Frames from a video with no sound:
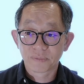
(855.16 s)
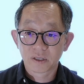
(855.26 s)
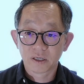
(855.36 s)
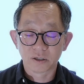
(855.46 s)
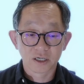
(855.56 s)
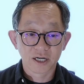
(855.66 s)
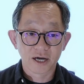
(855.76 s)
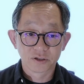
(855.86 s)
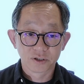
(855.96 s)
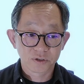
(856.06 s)
lot
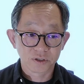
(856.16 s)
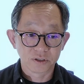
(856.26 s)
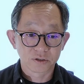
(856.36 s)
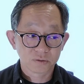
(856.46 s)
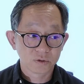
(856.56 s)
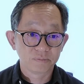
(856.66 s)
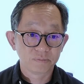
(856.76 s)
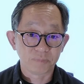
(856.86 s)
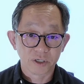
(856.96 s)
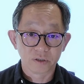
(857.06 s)
of those things were
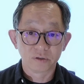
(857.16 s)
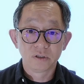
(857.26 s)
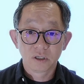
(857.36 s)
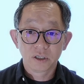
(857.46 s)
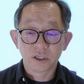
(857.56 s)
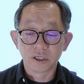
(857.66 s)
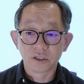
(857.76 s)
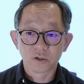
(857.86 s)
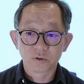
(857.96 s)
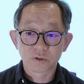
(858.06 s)
built in
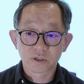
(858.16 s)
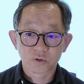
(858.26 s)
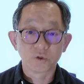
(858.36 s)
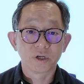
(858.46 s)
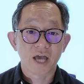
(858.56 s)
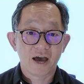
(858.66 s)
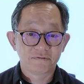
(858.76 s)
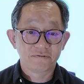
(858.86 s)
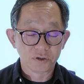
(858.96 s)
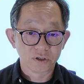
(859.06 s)
those 3.5
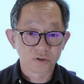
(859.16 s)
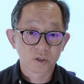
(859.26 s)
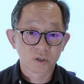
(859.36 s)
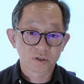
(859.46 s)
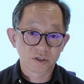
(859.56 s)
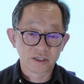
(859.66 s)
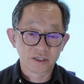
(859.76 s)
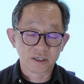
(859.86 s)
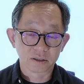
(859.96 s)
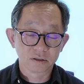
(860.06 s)
years where I was
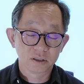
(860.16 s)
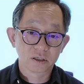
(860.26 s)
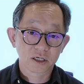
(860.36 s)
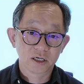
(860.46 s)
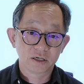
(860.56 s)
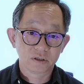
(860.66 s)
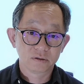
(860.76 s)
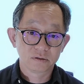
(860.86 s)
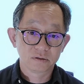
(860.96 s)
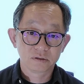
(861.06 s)
leading
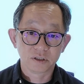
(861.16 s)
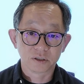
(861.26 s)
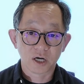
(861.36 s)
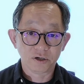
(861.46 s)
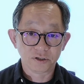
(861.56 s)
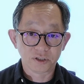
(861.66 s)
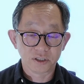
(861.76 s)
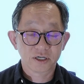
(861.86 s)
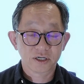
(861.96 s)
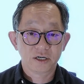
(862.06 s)
R&D
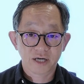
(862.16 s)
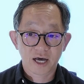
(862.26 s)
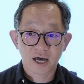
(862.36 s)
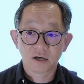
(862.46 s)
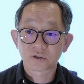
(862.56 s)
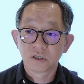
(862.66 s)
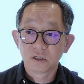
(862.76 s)
side of the house.